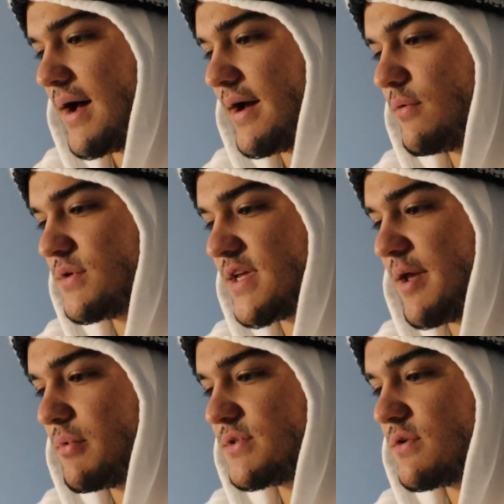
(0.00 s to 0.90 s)
I was
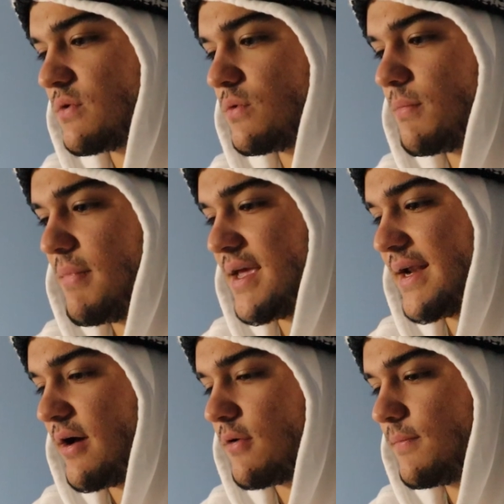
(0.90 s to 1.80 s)
able to make it
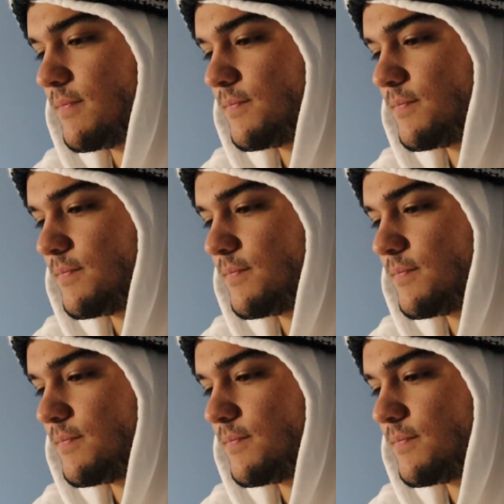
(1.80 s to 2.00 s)
out.